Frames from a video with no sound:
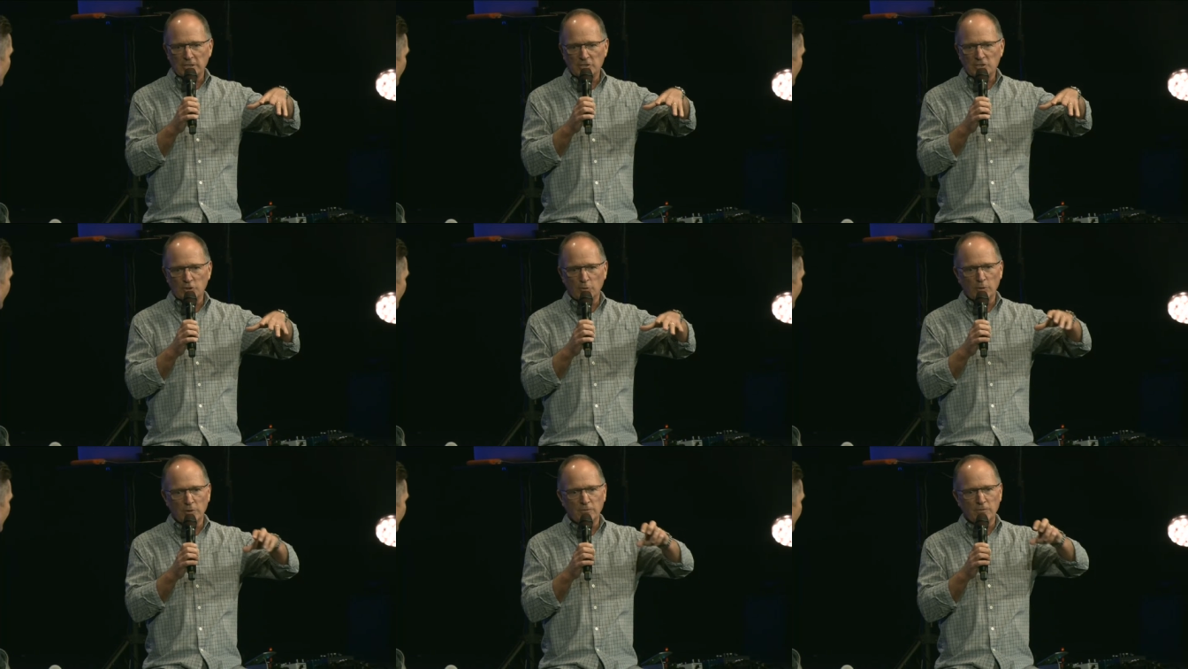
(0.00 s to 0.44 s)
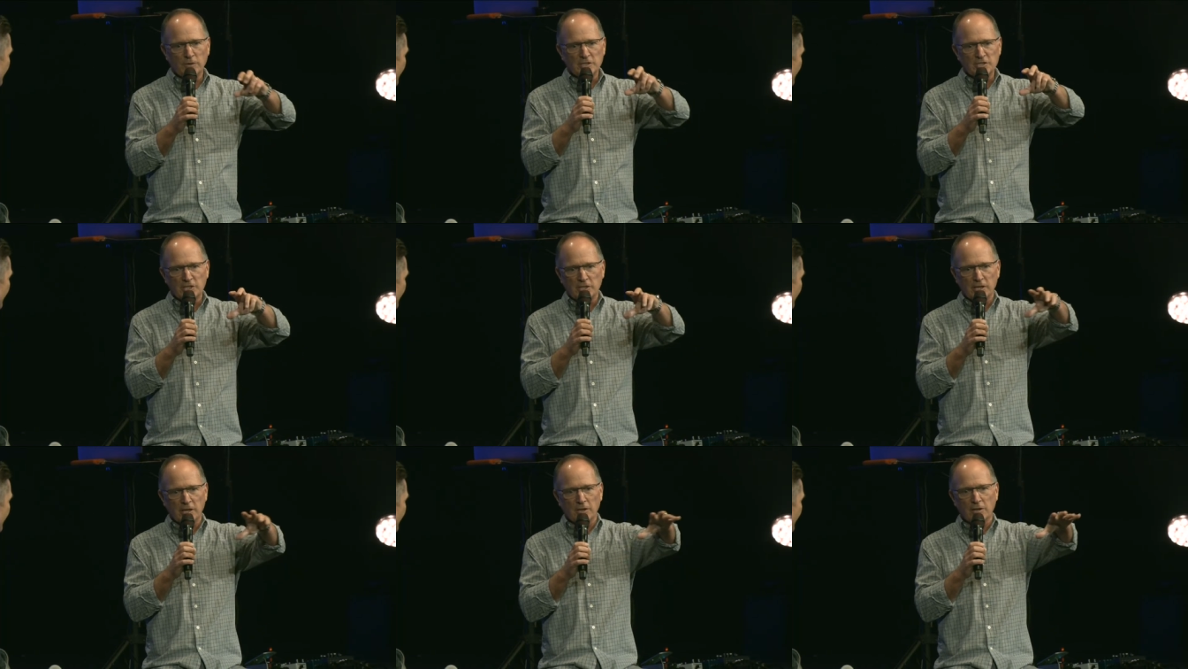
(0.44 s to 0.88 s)
So we
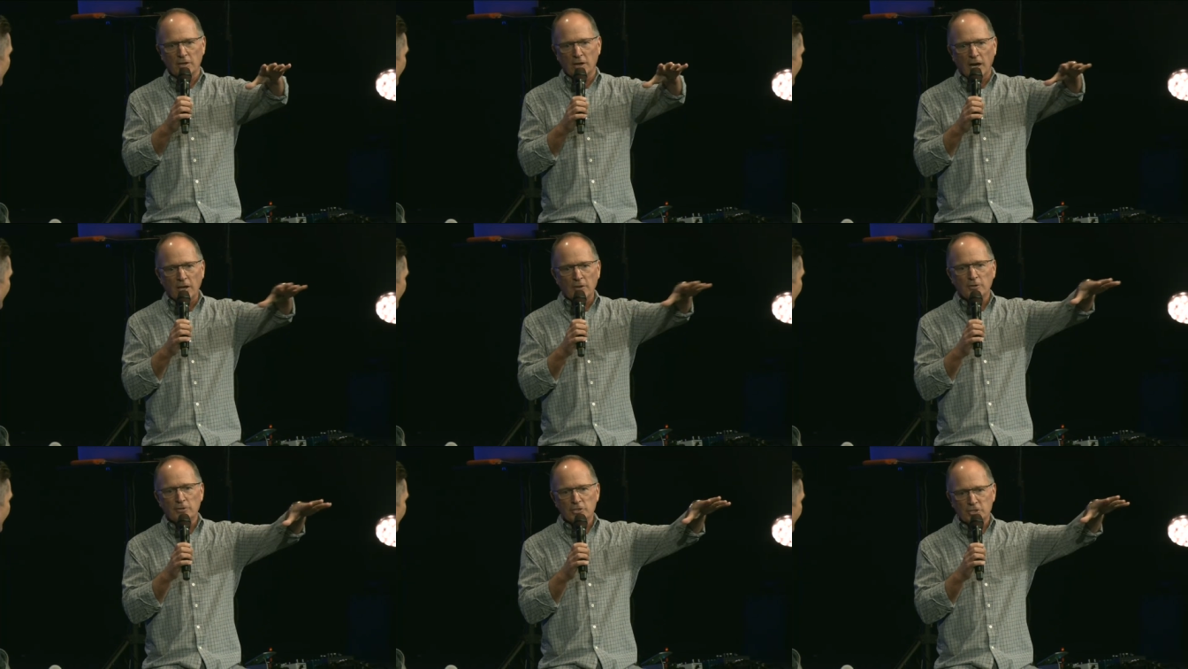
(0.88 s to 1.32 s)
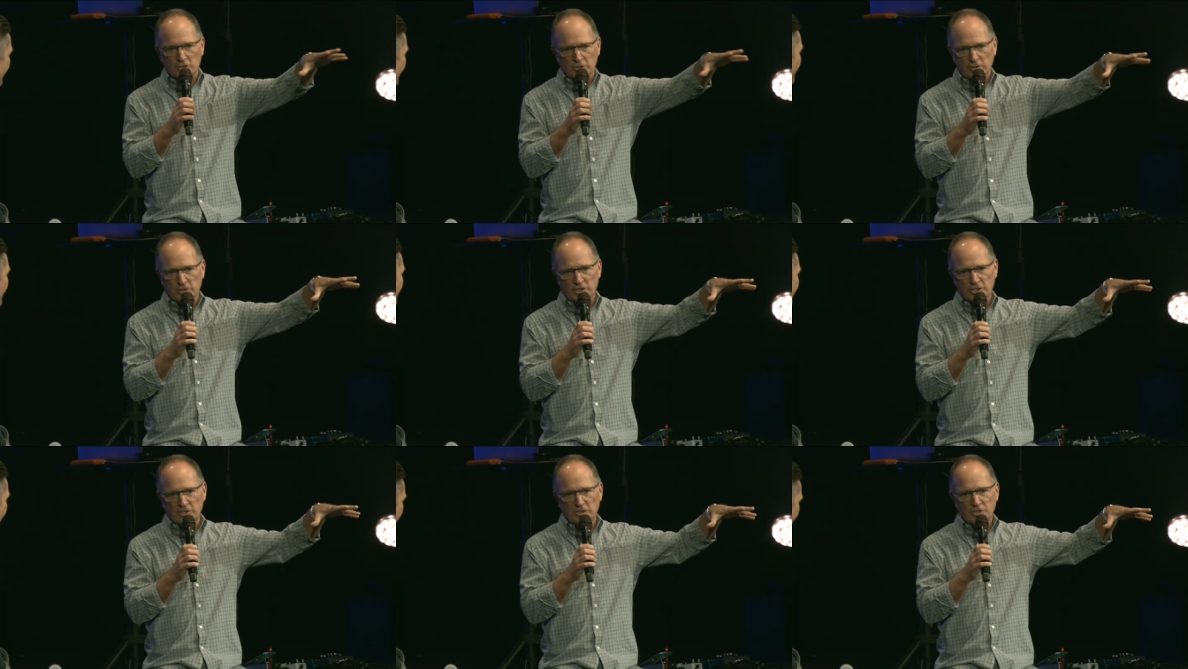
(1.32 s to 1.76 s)
visited other
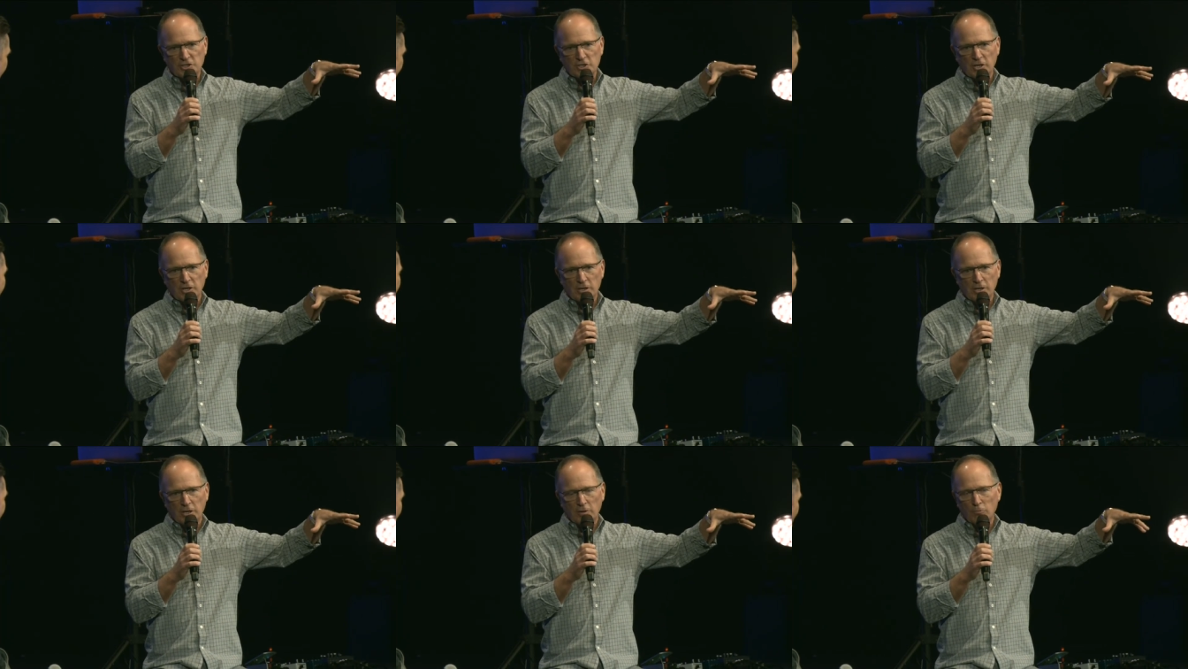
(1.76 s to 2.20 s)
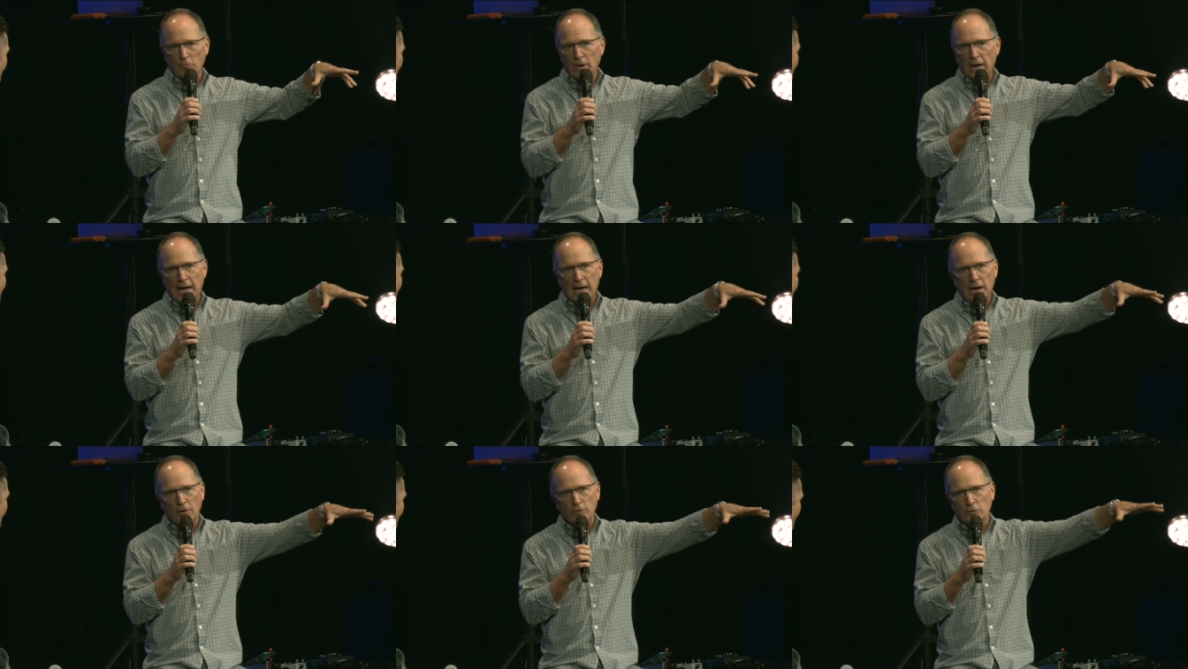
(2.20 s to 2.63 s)
churches
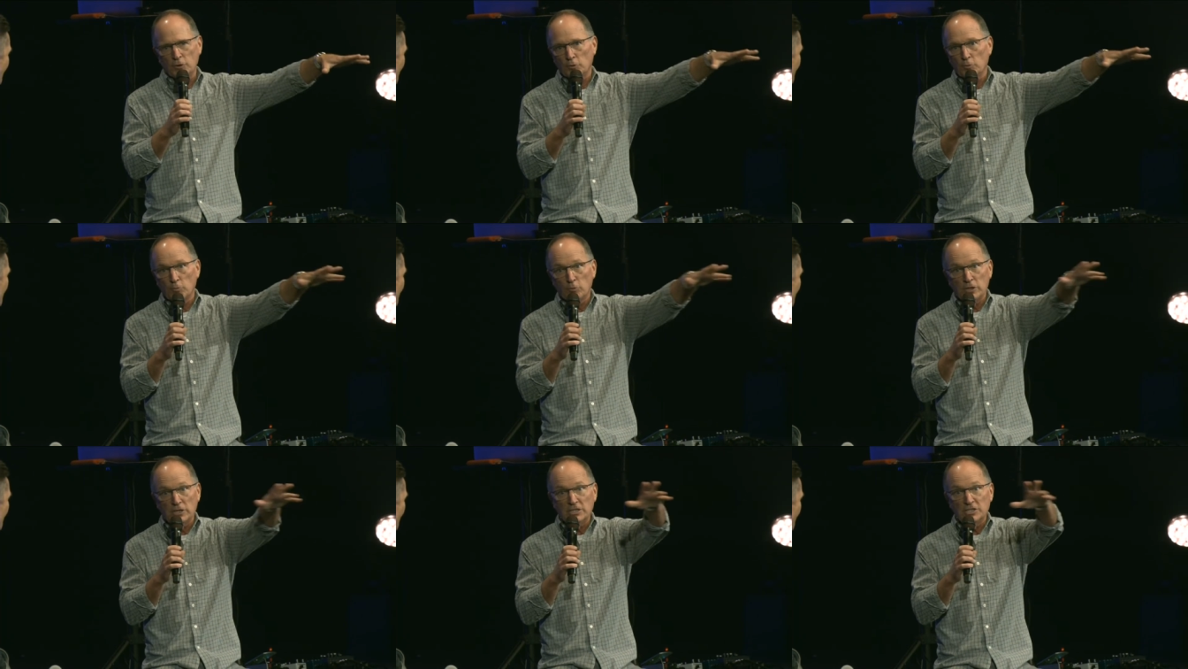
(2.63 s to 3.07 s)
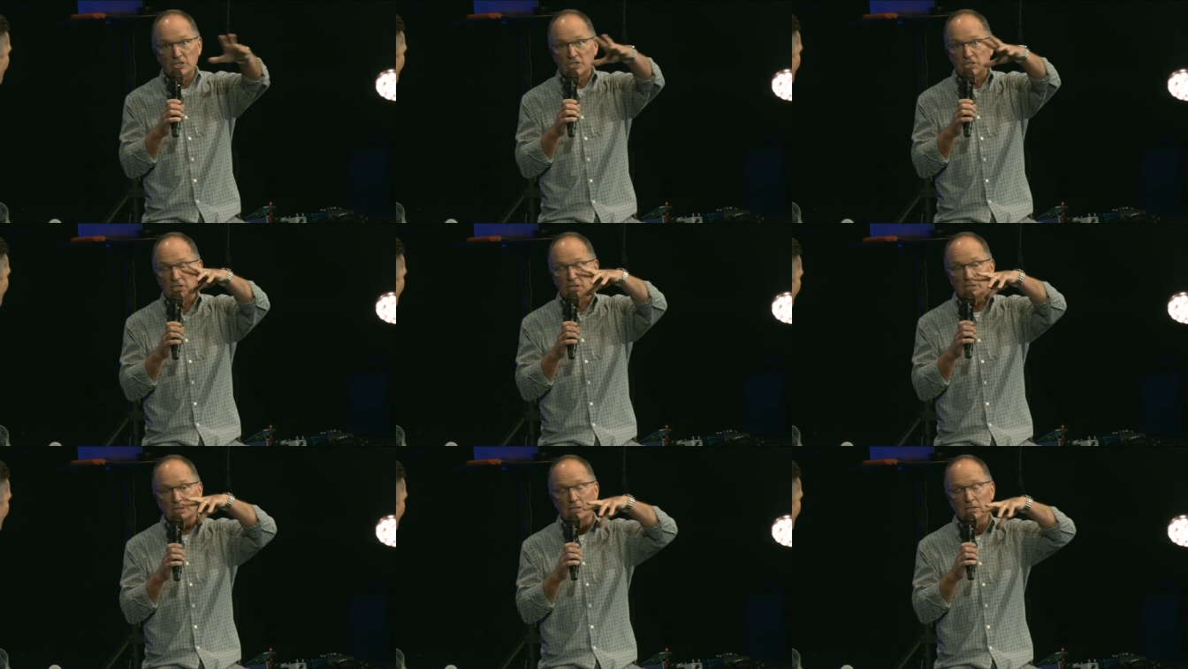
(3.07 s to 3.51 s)
around the
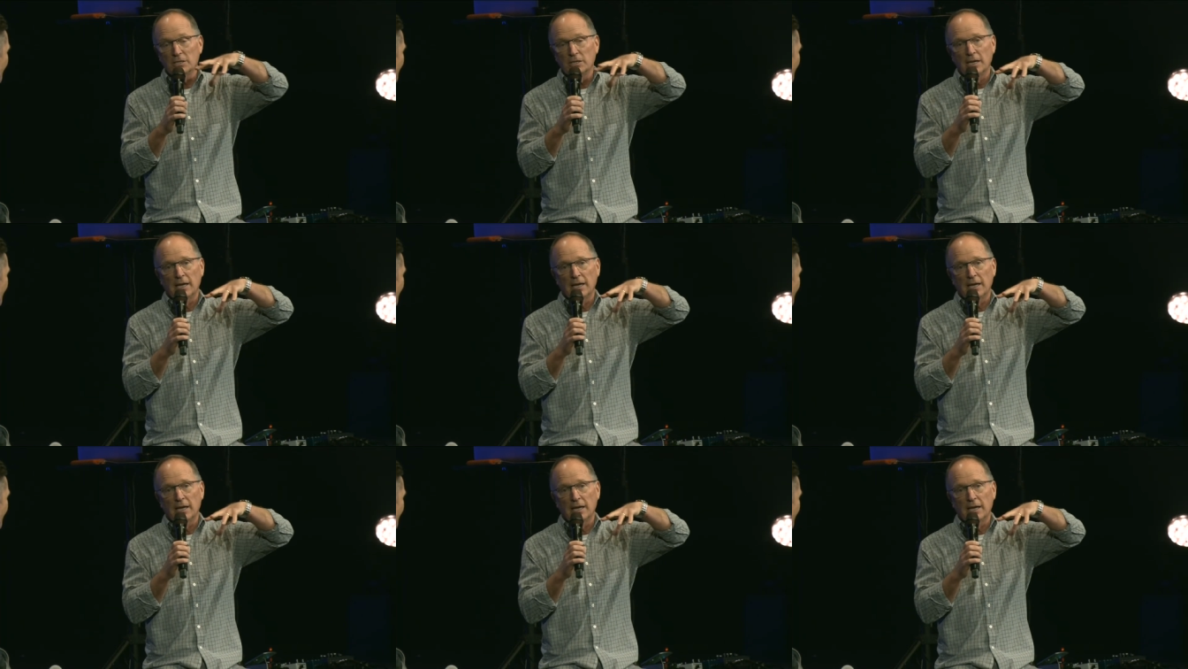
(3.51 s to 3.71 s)
region,